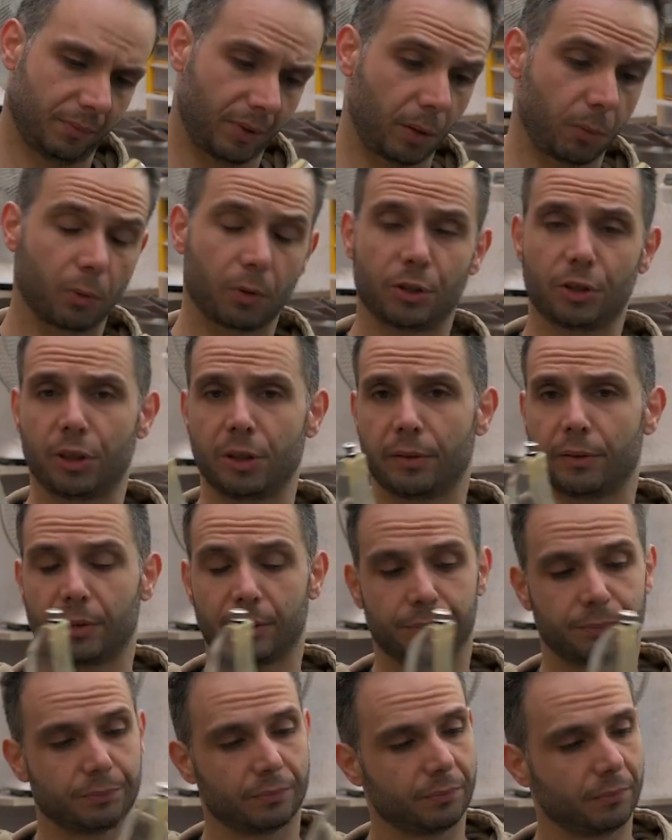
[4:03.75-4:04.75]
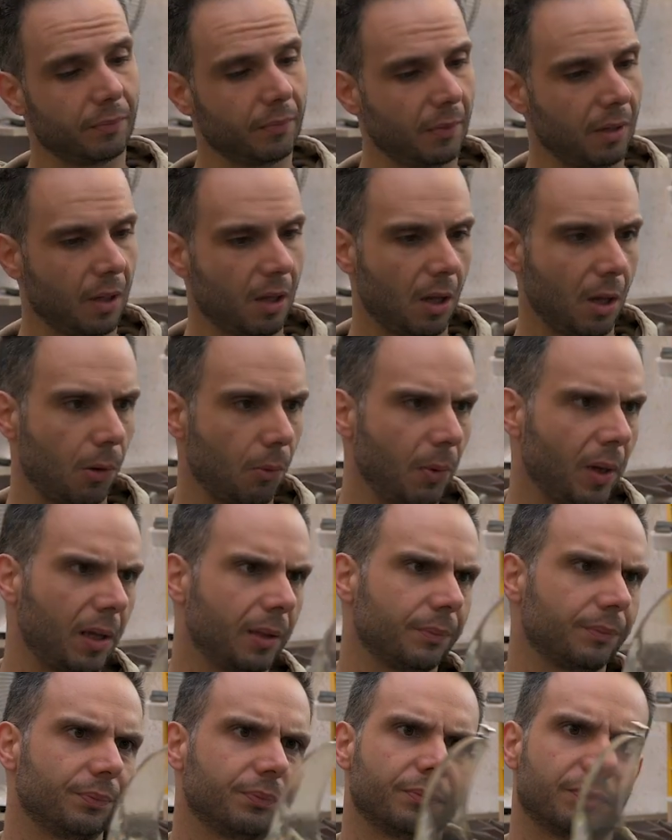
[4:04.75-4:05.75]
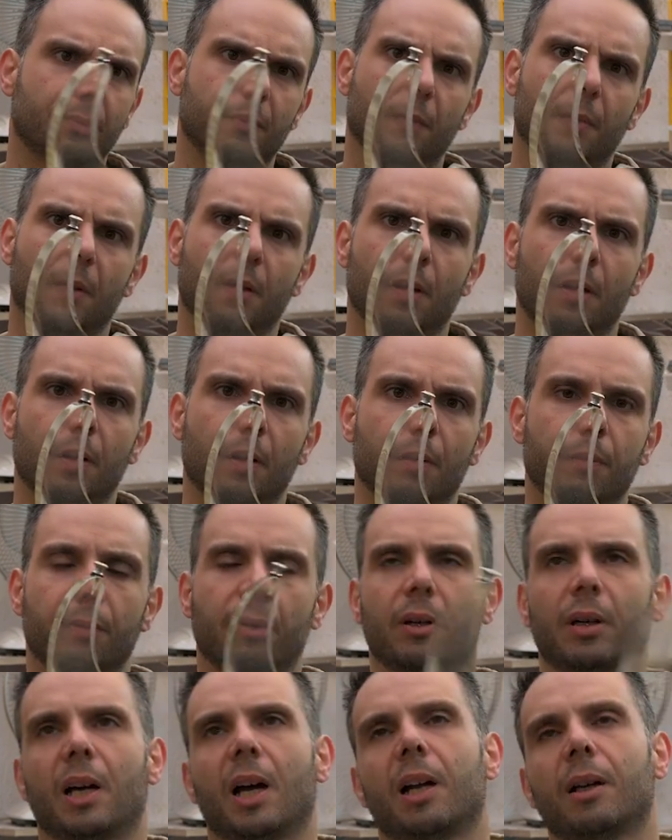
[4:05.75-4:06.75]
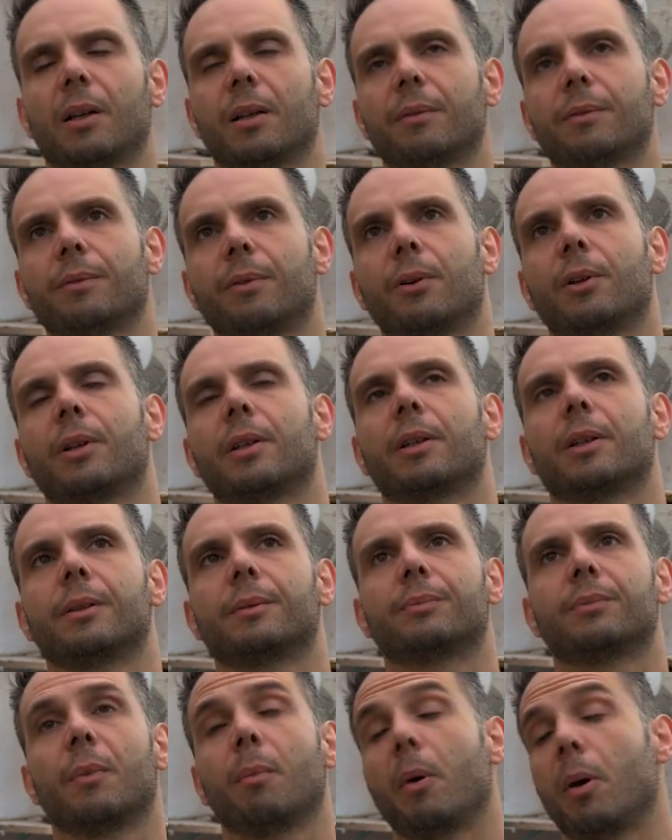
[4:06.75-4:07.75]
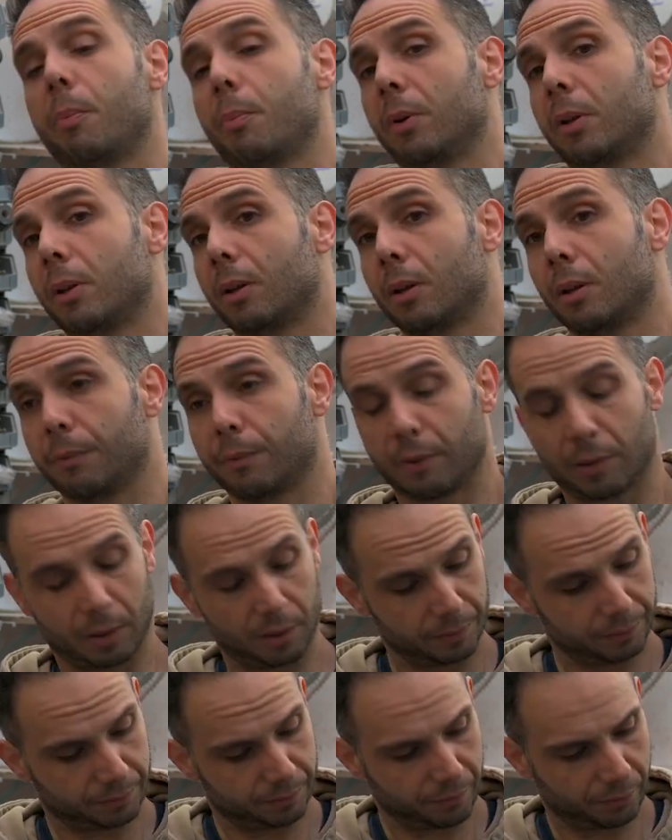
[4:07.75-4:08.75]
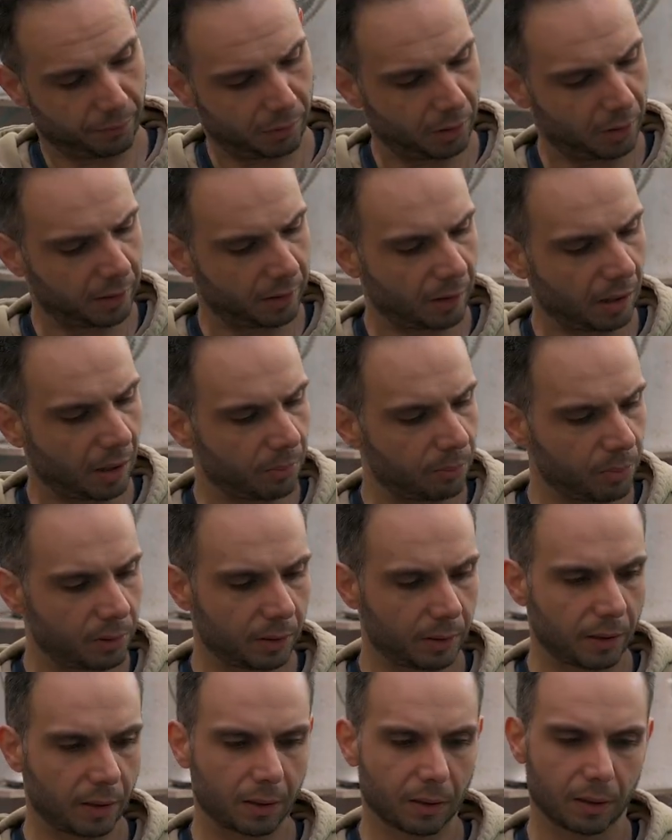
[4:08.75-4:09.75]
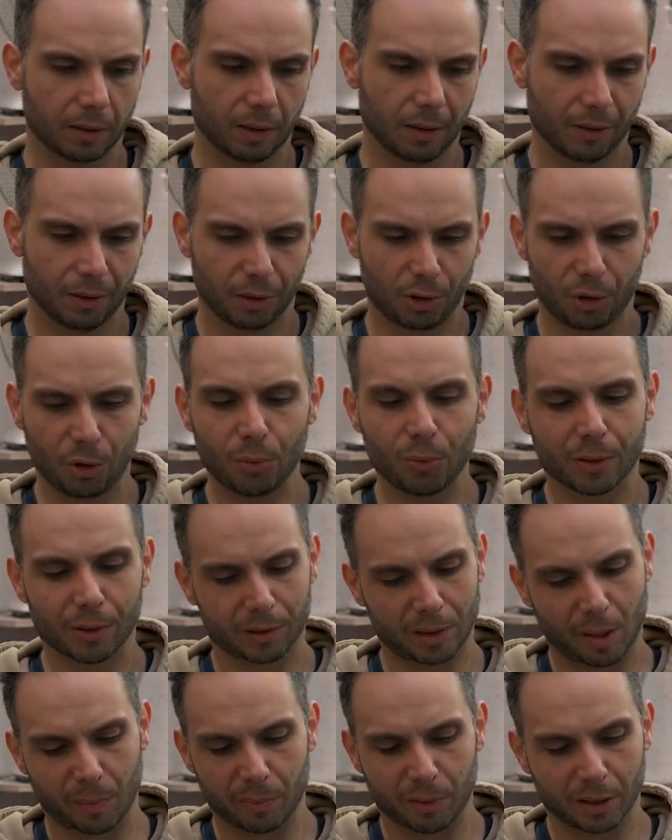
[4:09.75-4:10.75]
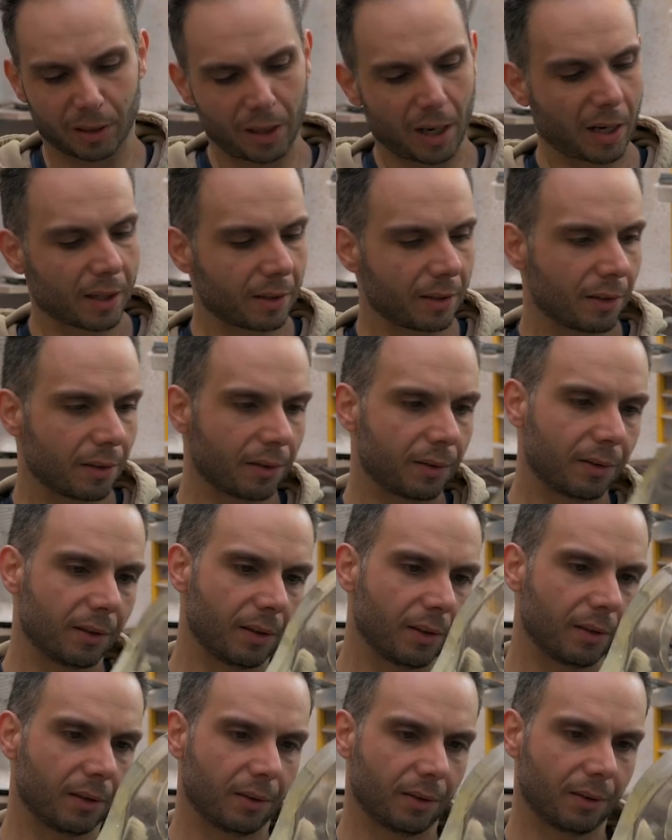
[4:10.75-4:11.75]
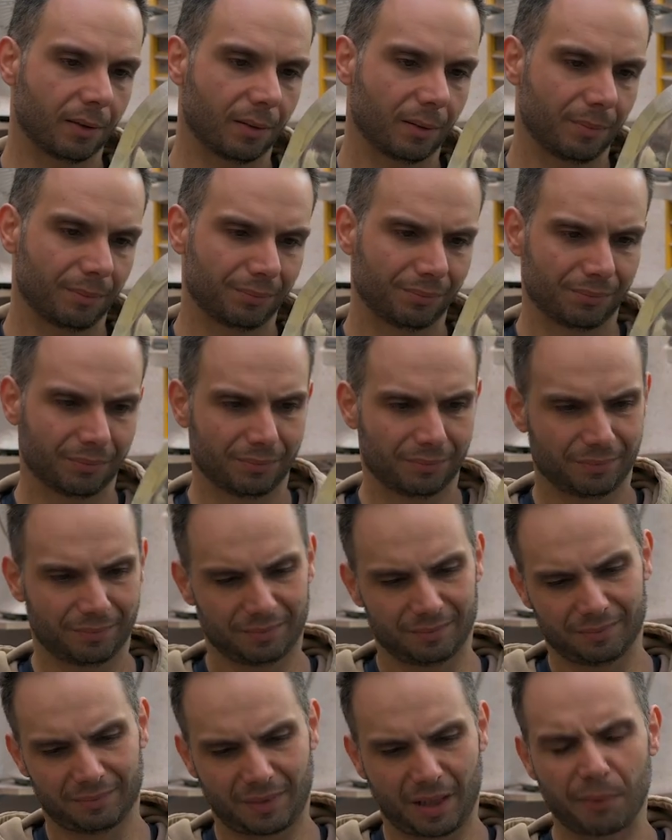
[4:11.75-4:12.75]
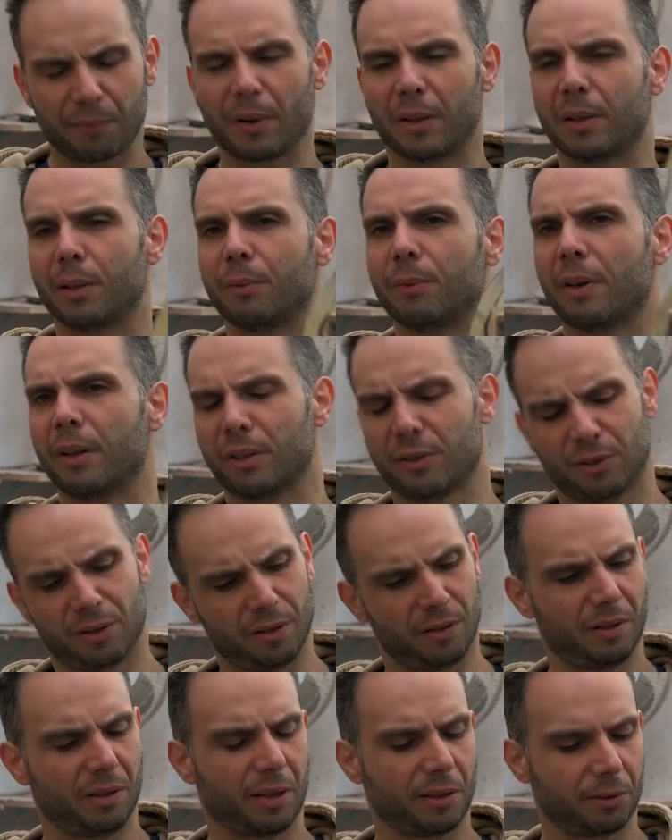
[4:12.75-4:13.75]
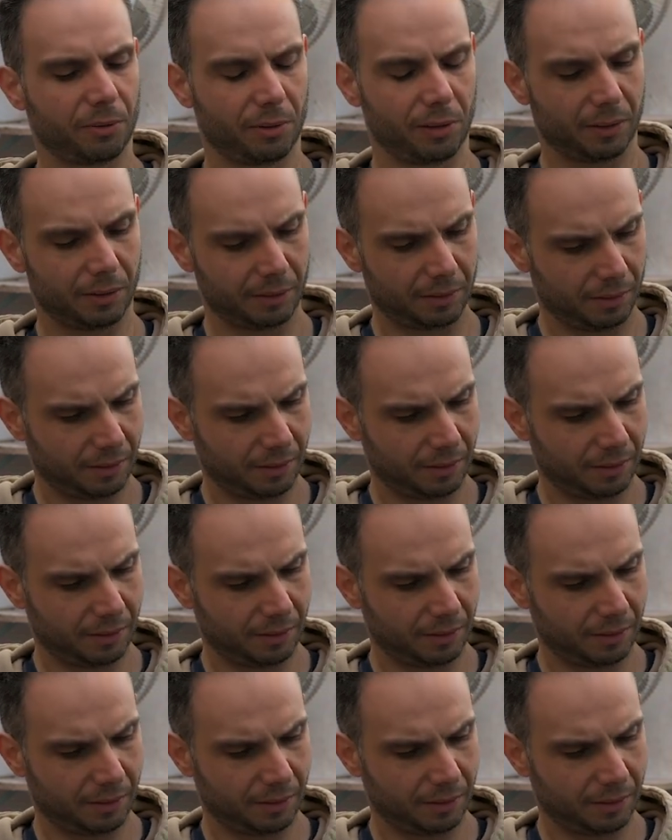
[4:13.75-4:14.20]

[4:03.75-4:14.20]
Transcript: And what's cheesy? Well, for my opinion, obviously, for a guitar builder, doing something like this is, I find it very cheesy, actually.